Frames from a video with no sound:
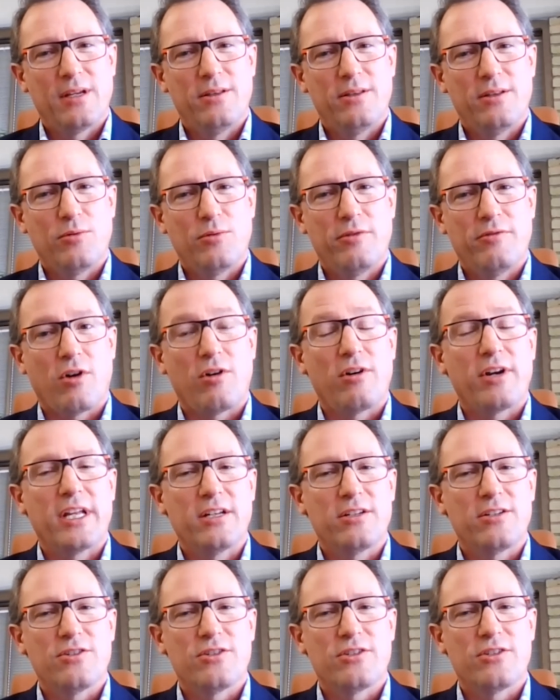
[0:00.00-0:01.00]
that we've already
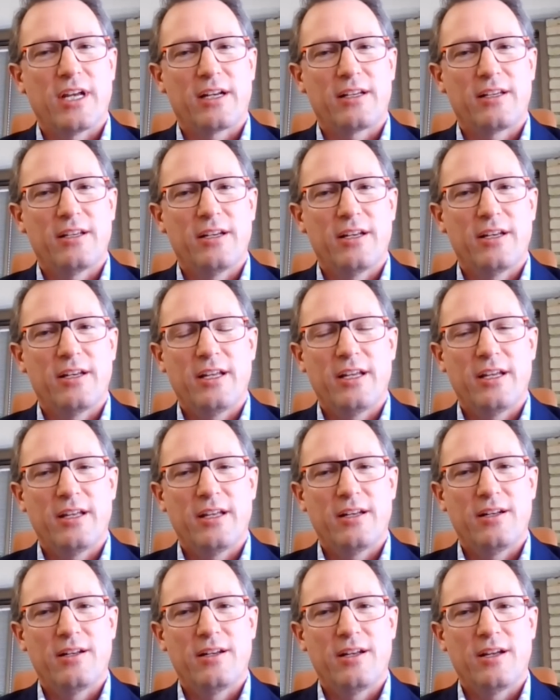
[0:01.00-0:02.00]
intersected in,
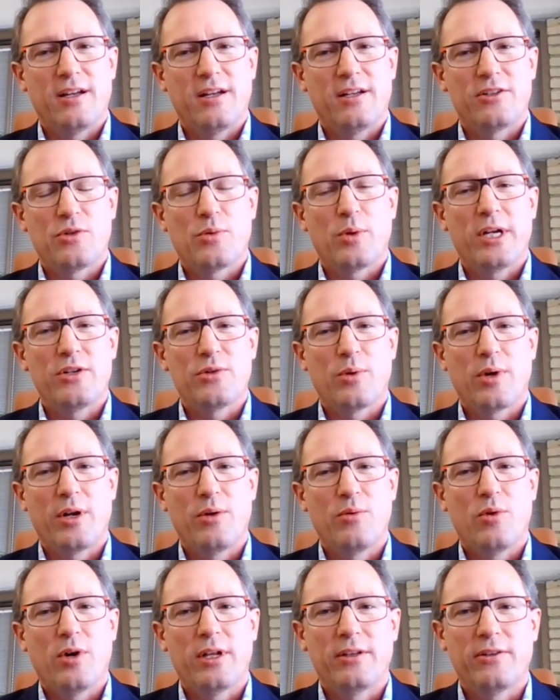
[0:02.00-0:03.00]
in uh, twenty
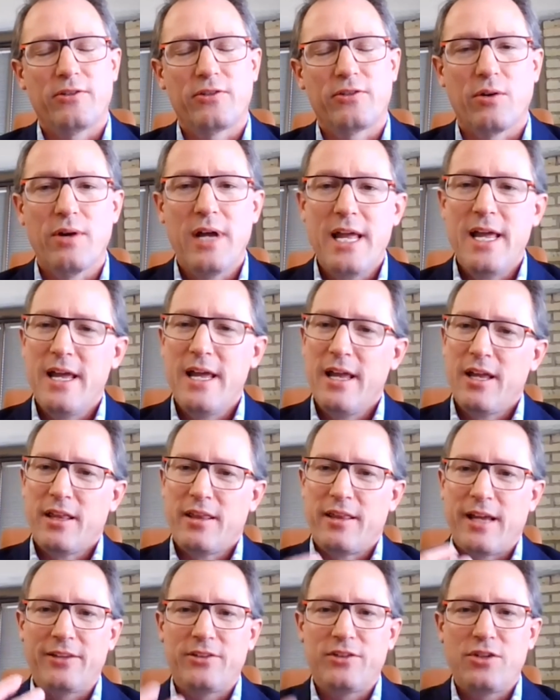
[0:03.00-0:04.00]
twenty-one? So
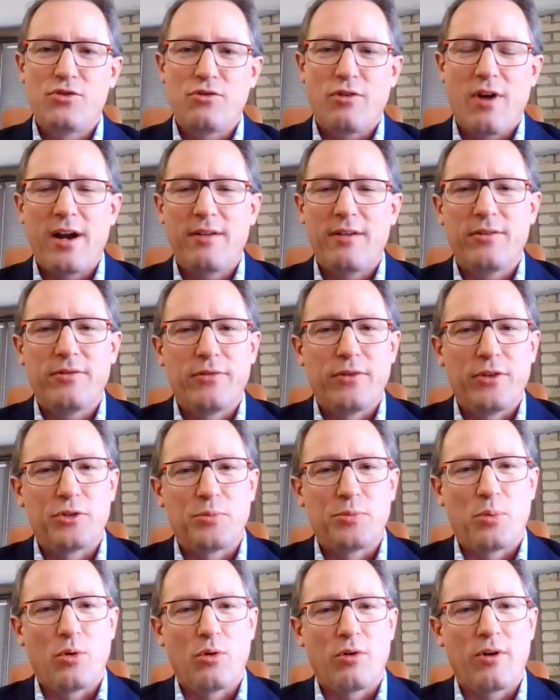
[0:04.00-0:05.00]
that's a driver for
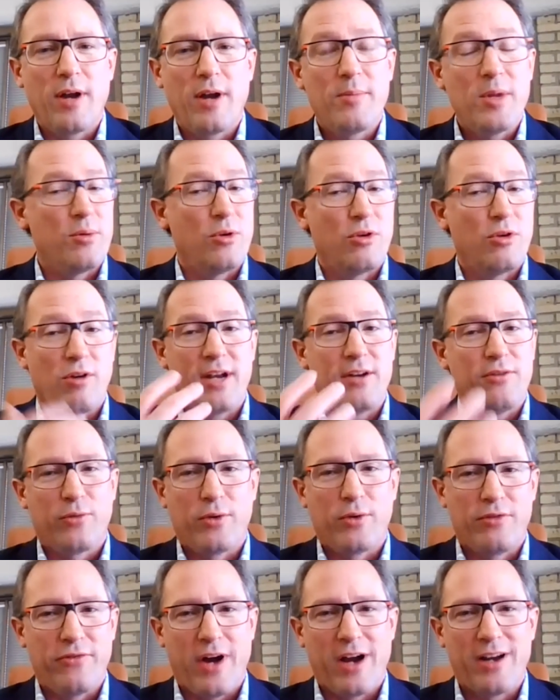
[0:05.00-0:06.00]
this program. It'd be great if
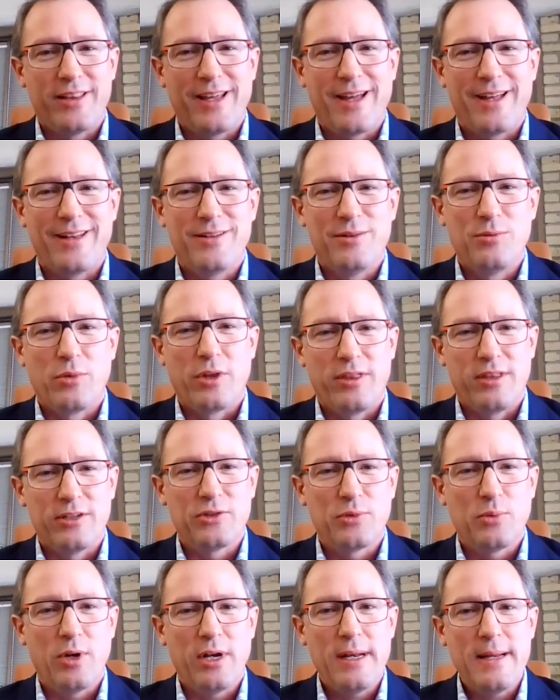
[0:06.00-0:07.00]
we find that with
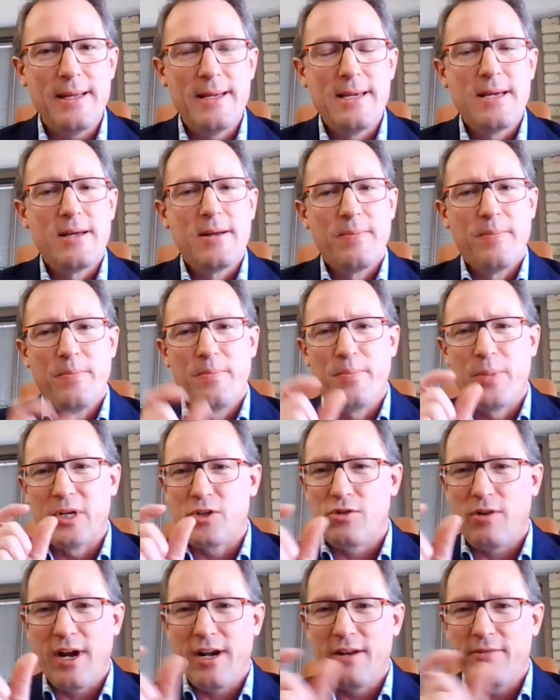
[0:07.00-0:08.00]
this one, but
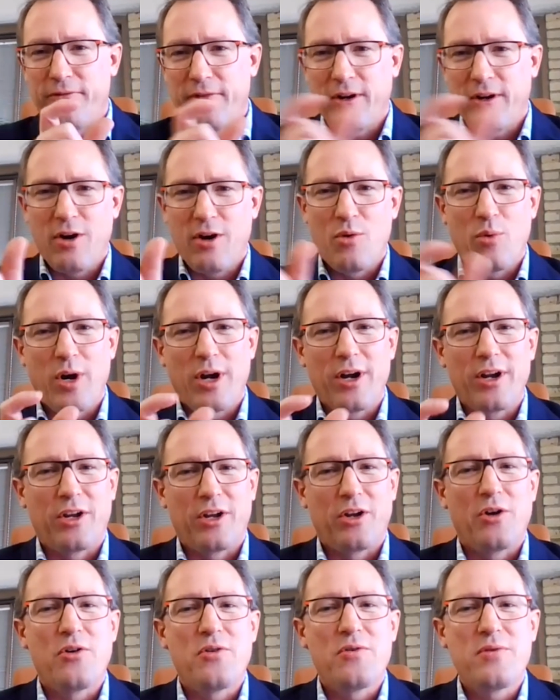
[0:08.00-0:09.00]
trying to figure out where to
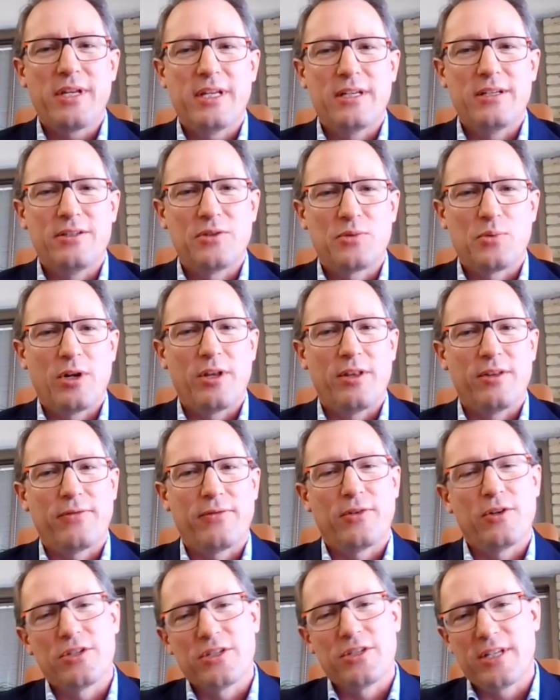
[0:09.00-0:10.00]
go is one of the
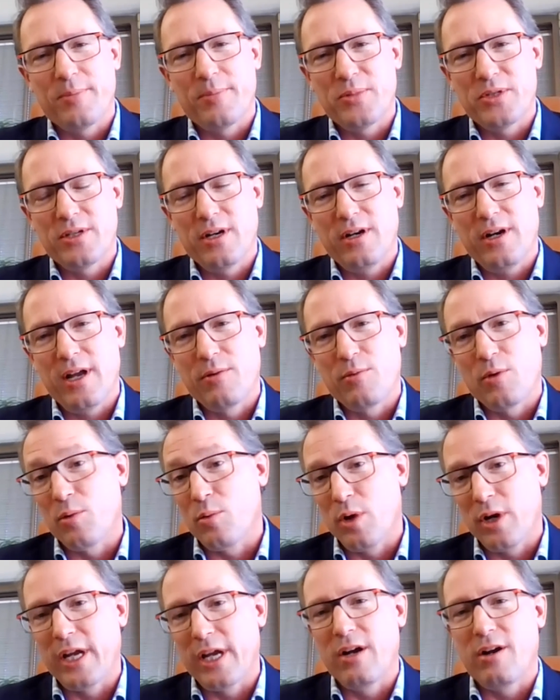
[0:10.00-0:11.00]
first steps here. And
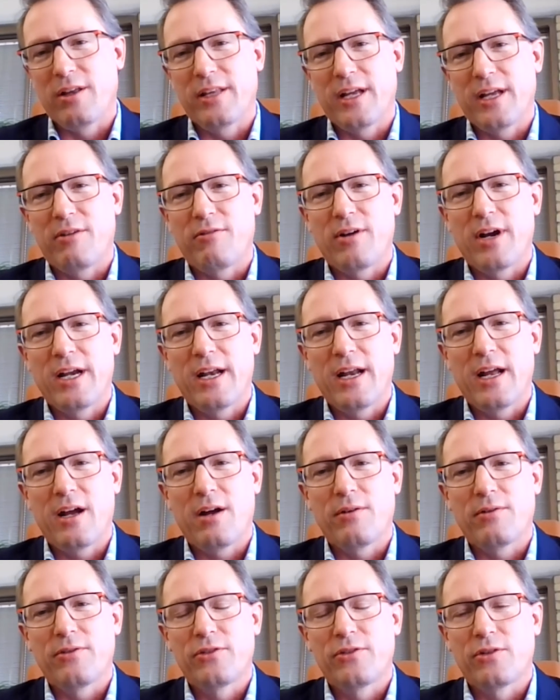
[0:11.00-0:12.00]
we're working on that right
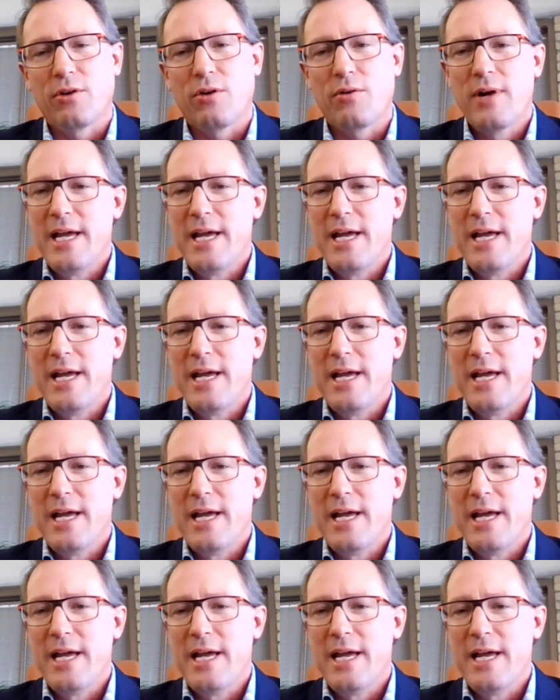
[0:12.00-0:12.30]
now. So